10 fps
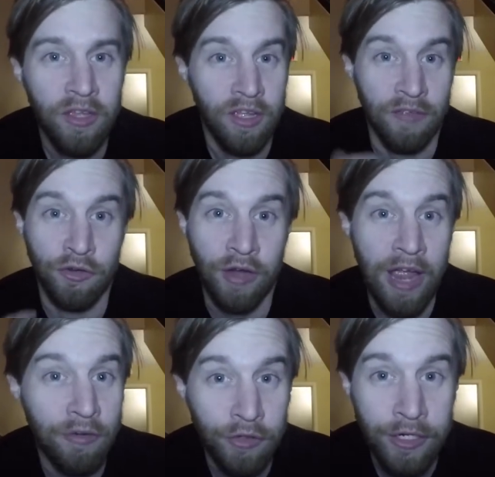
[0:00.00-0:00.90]
If you're
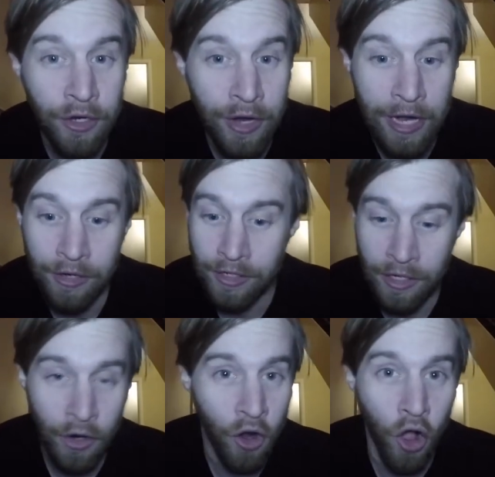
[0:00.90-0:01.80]
ever in her
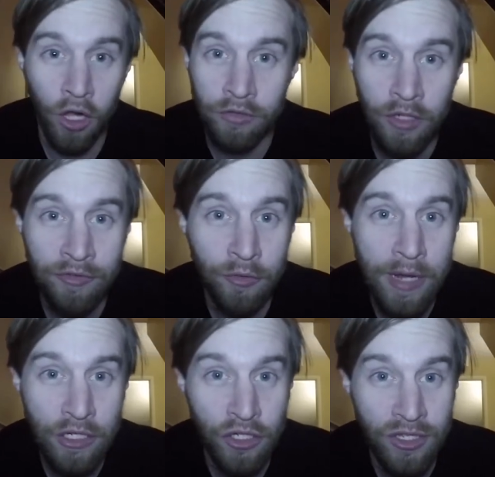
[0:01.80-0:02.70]
area, all of her
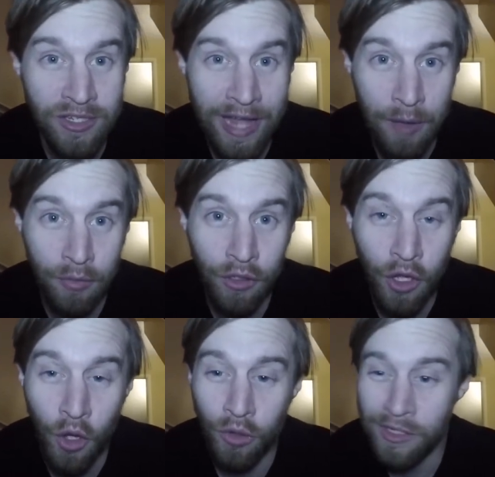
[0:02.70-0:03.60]
information is down below.